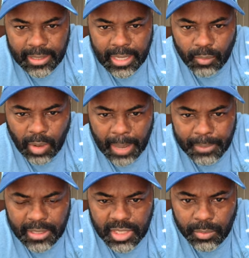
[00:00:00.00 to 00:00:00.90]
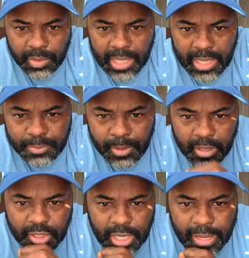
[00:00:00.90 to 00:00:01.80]
and wrap and see what you guys put in
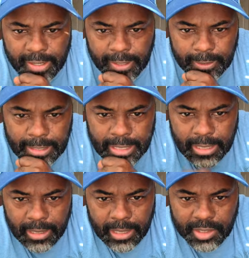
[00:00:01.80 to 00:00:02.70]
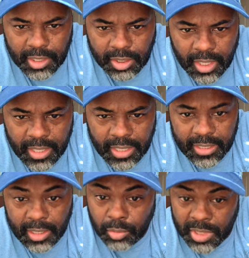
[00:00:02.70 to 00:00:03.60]
the chat here. It's a thing,
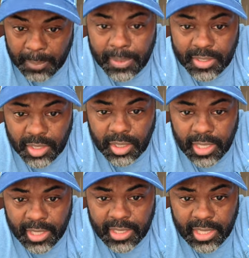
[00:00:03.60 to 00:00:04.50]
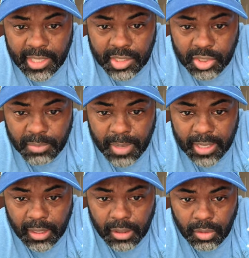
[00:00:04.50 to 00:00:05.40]
and oh, tipping is a thing in Kingston,
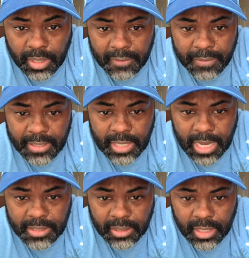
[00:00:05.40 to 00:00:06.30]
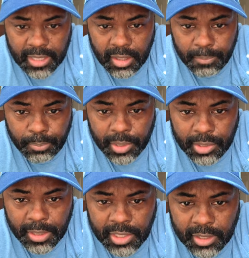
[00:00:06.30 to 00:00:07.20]
Jamaica. Okay, fantastic. Thank you.
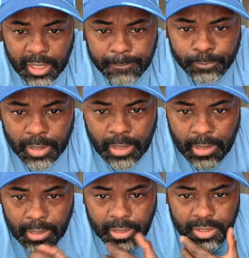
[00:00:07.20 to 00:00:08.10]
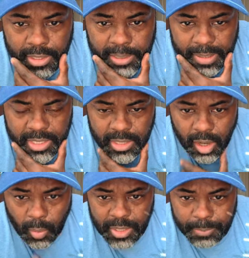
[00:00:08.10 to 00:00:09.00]
Appreciate that. Let's see. Somebody says, I
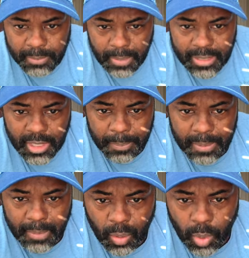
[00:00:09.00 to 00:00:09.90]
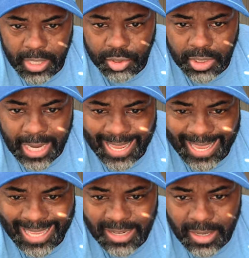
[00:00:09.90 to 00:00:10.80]
always put my tip in my waiter's
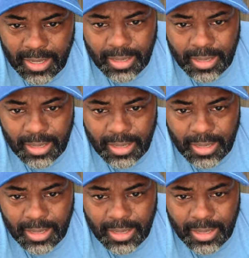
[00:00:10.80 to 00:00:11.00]
hand